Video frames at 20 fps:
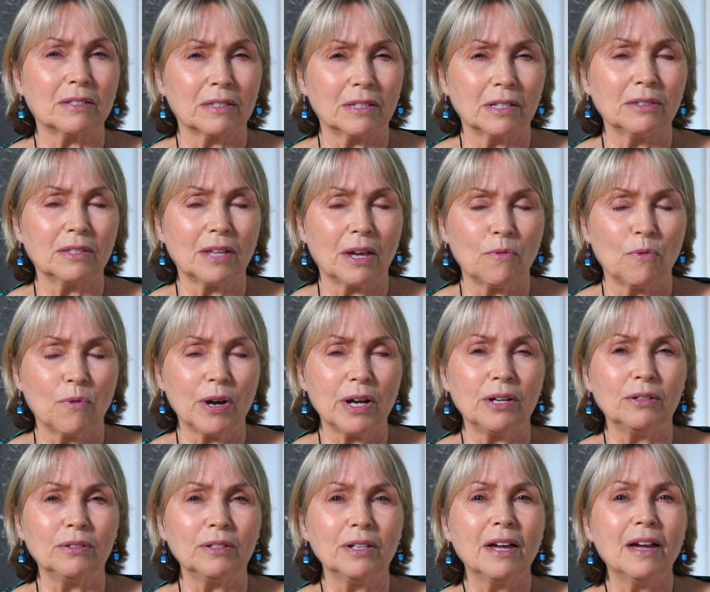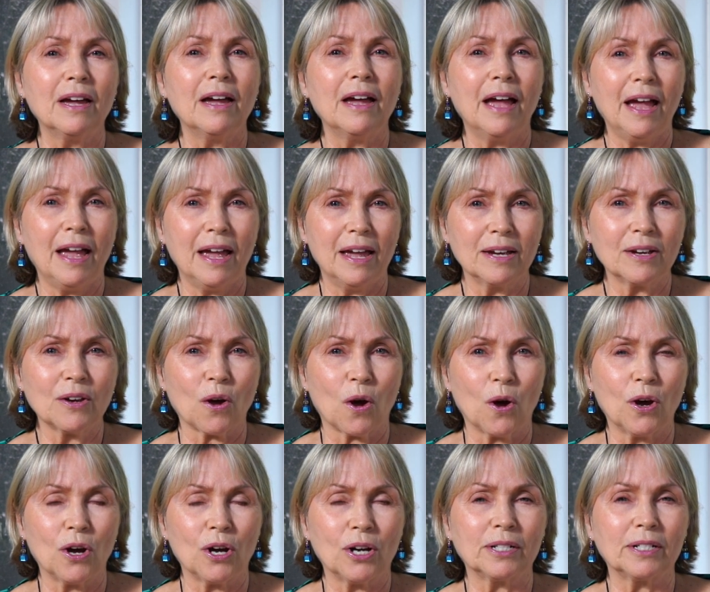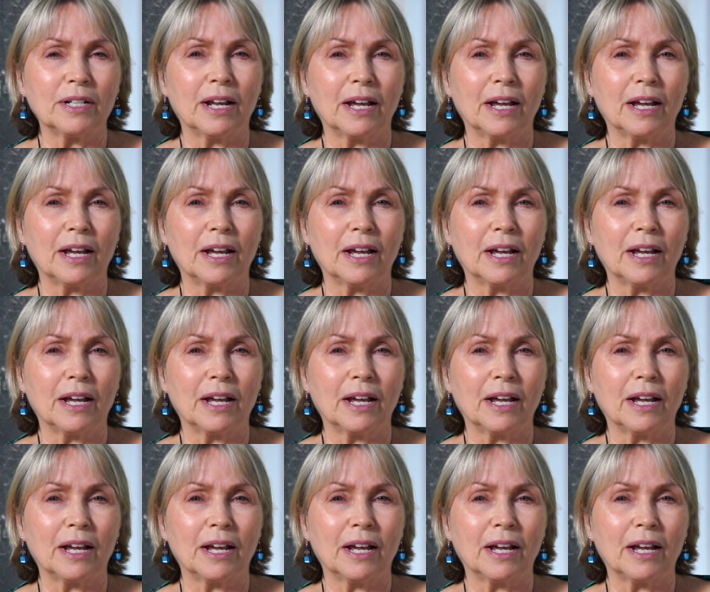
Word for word: then they will hang on